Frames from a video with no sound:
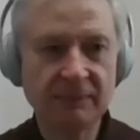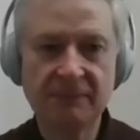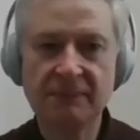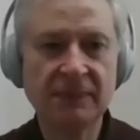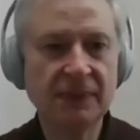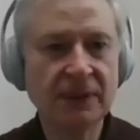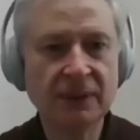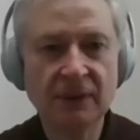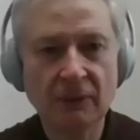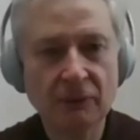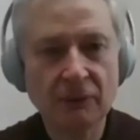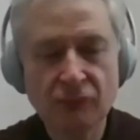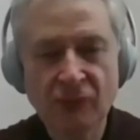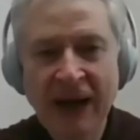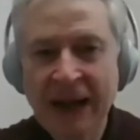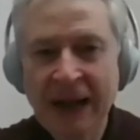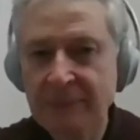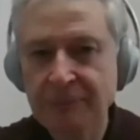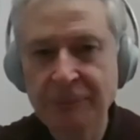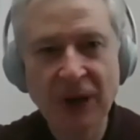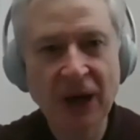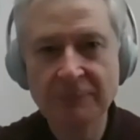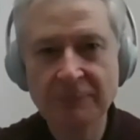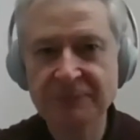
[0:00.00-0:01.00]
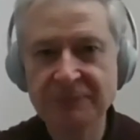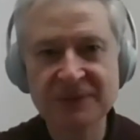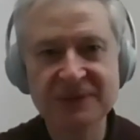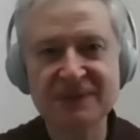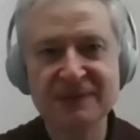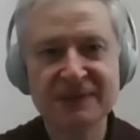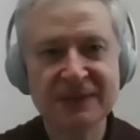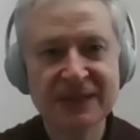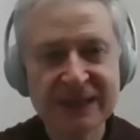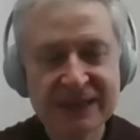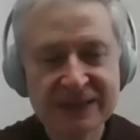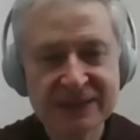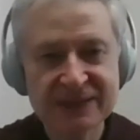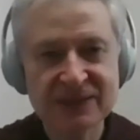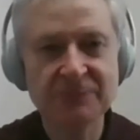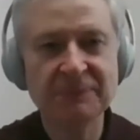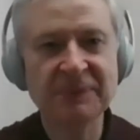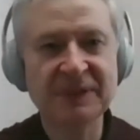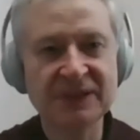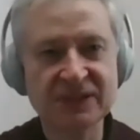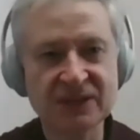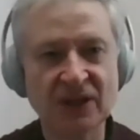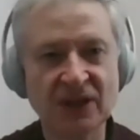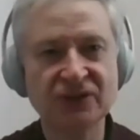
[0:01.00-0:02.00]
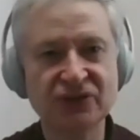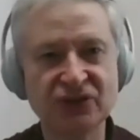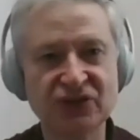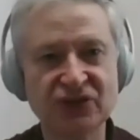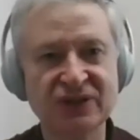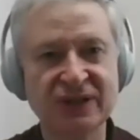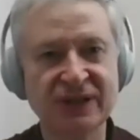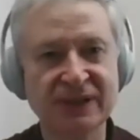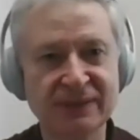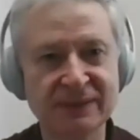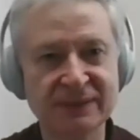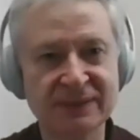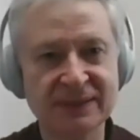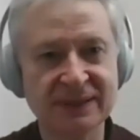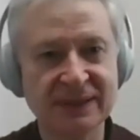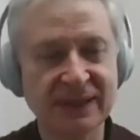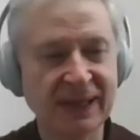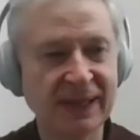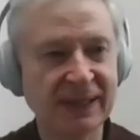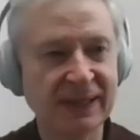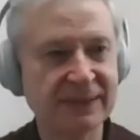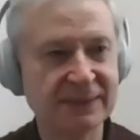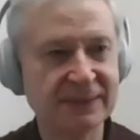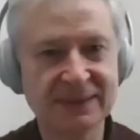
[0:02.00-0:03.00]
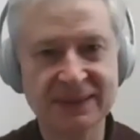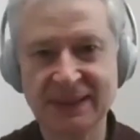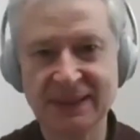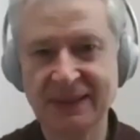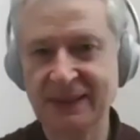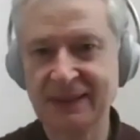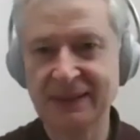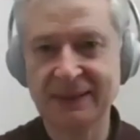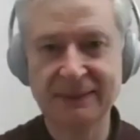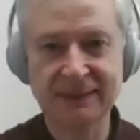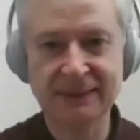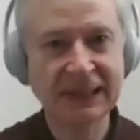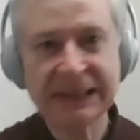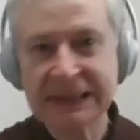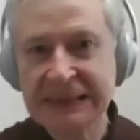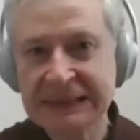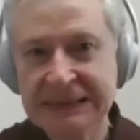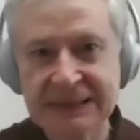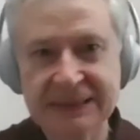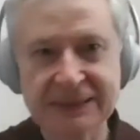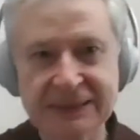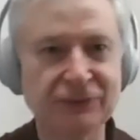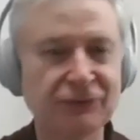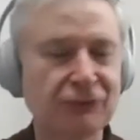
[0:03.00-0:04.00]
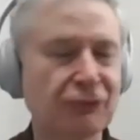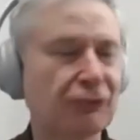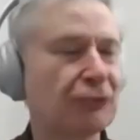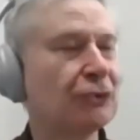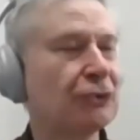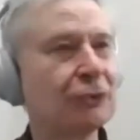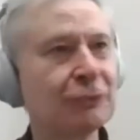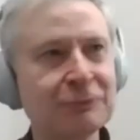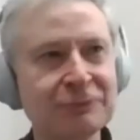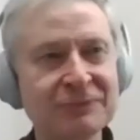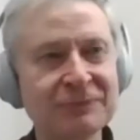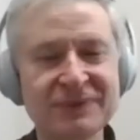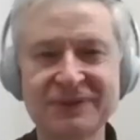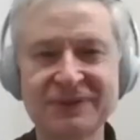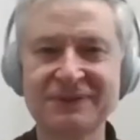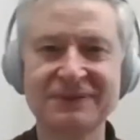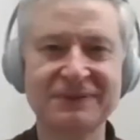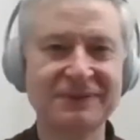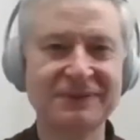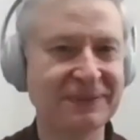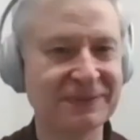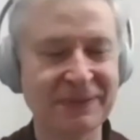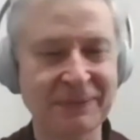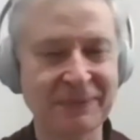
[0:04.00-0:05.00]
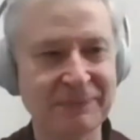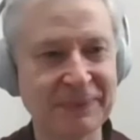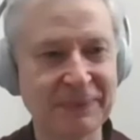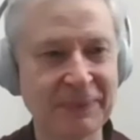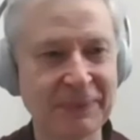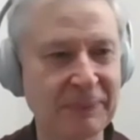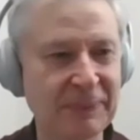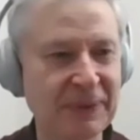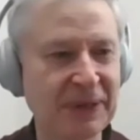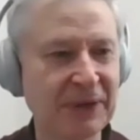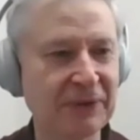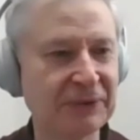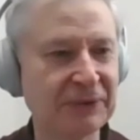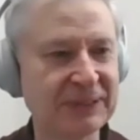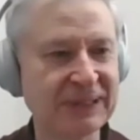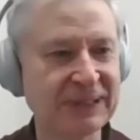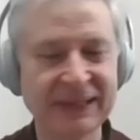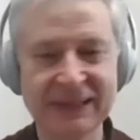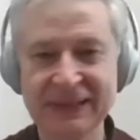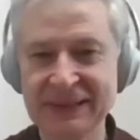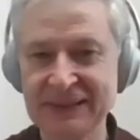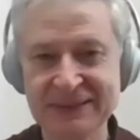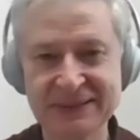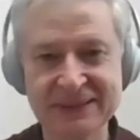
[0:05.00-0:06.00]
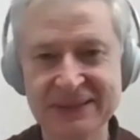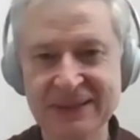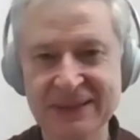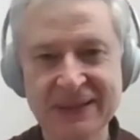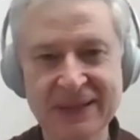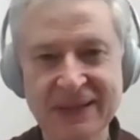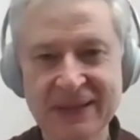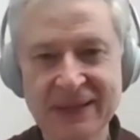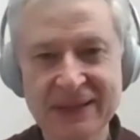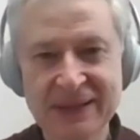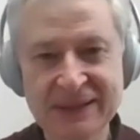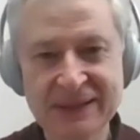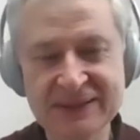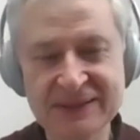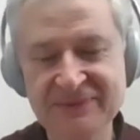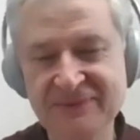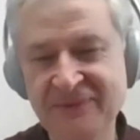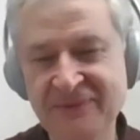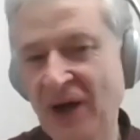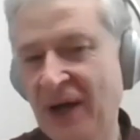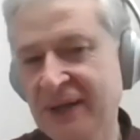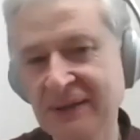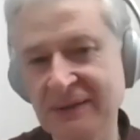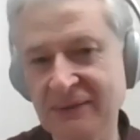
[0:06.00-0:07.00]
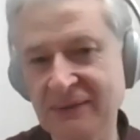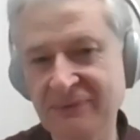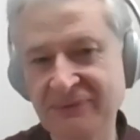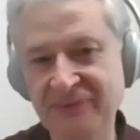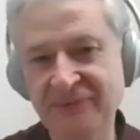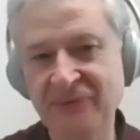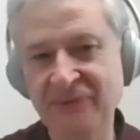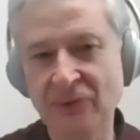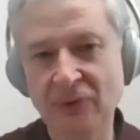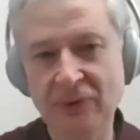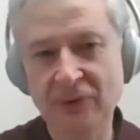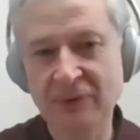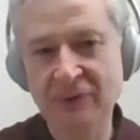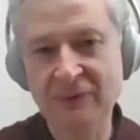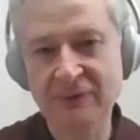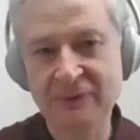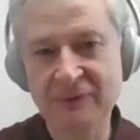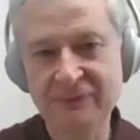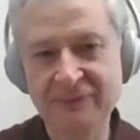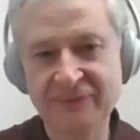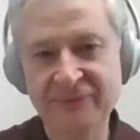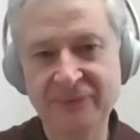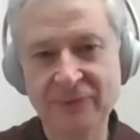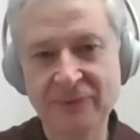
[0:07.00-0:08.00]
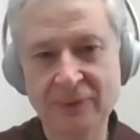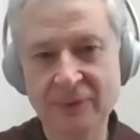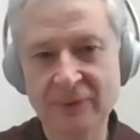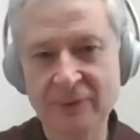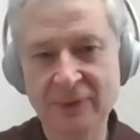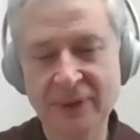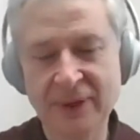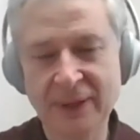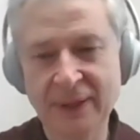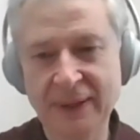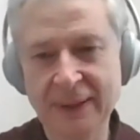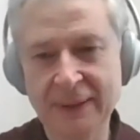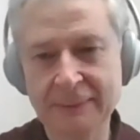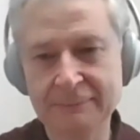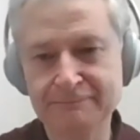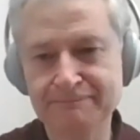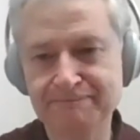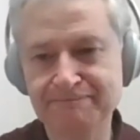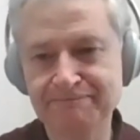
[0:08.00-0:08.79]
you know, rat pups need to be touched and, and uh, licked and groomed, uh, apparently is, is vital for, for, um,